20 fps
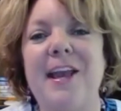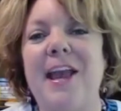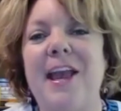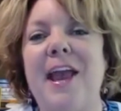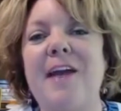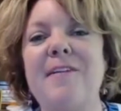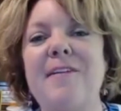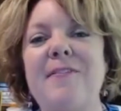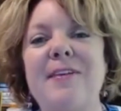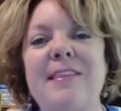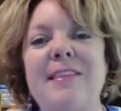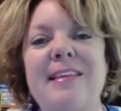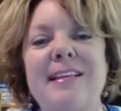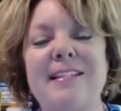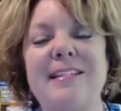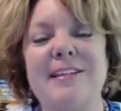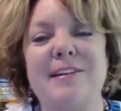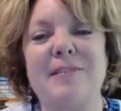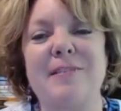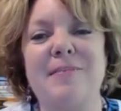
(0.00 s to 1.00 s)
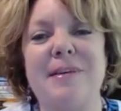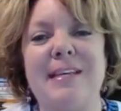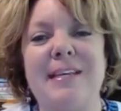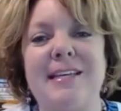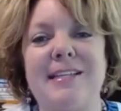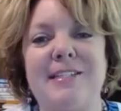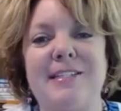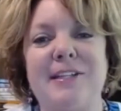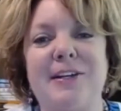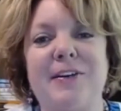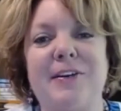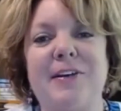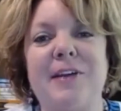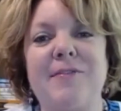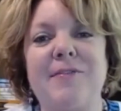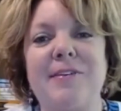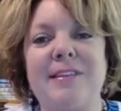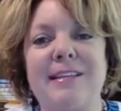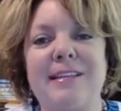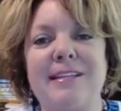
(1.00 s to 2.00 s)
everything's going to be easier and
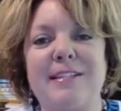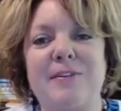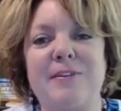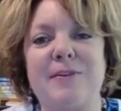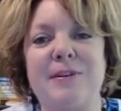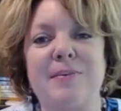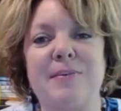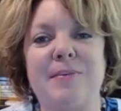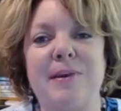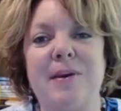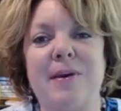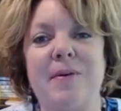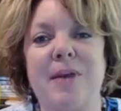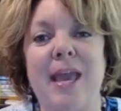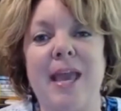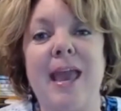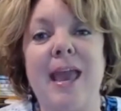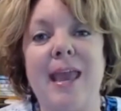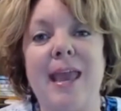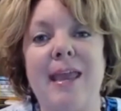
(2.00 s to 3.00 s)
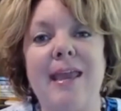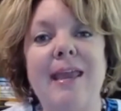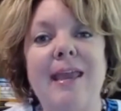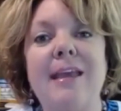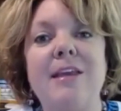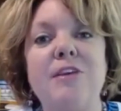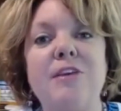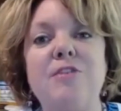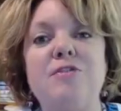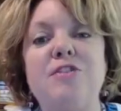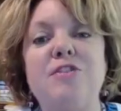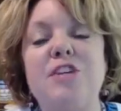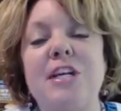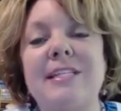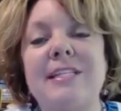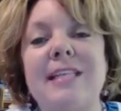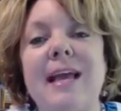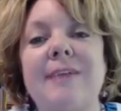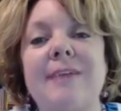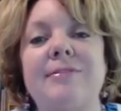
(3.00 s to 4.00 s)
everything's going to be okay. You
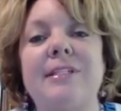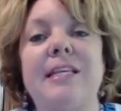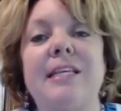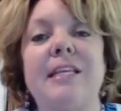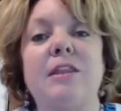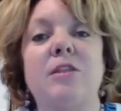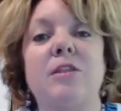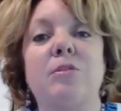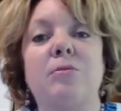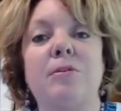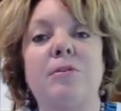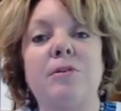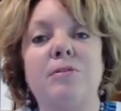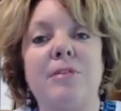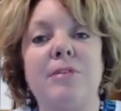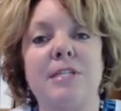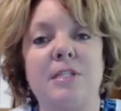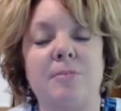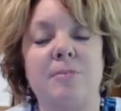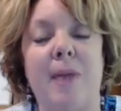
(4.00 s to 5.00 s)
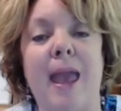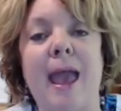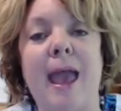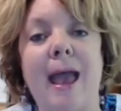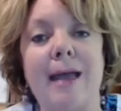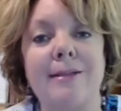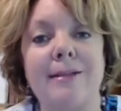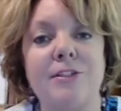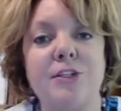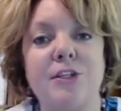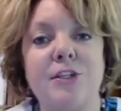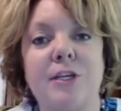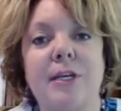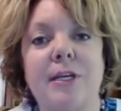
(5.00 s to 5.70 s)
just have to get through this patch.